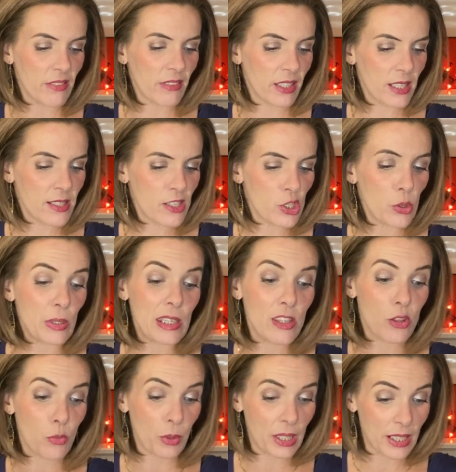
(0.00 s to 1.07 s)
and lids. You
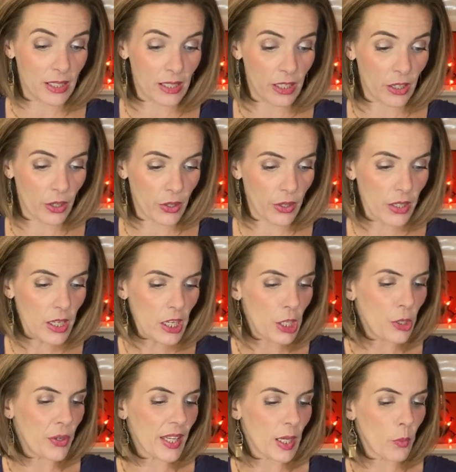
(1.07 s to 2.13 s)
get 3 in here.
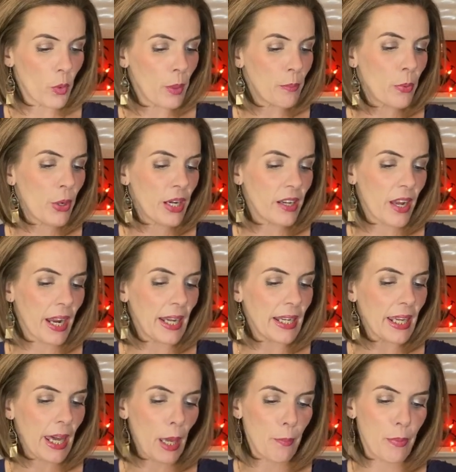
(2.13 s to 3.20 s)
You get a
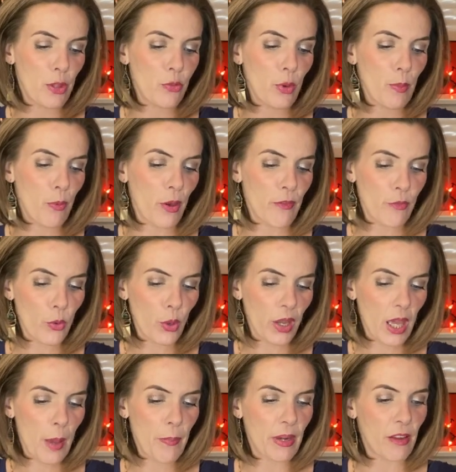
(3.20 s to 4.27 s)
1.9 cup, a 3.4
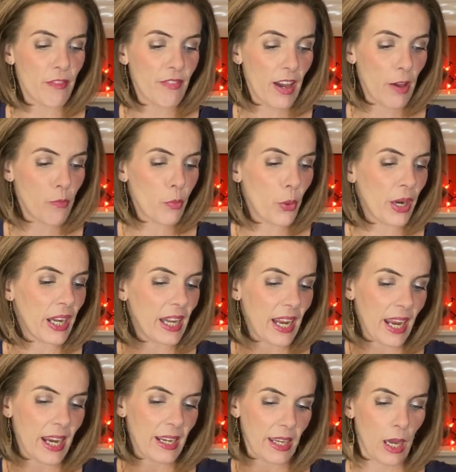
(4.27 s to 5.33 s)
cup, and a
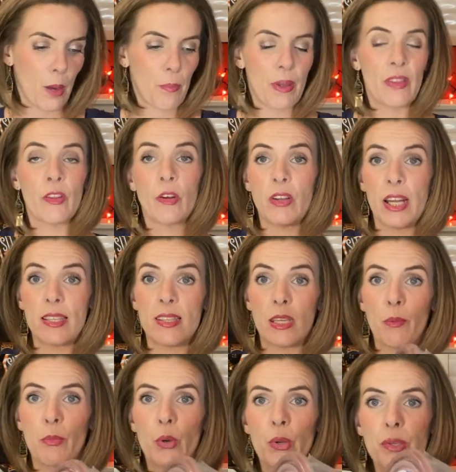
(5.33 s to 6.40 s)
5.8 cup, and they're
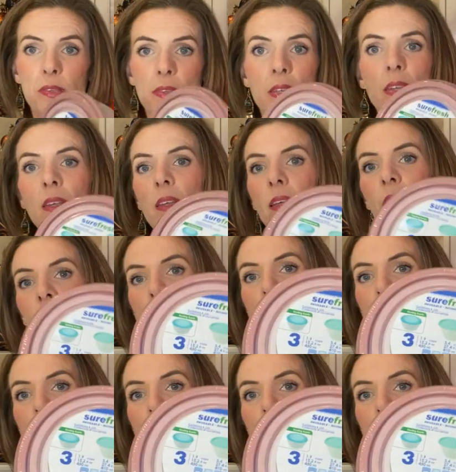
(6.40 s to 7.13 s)
nesting bowls. And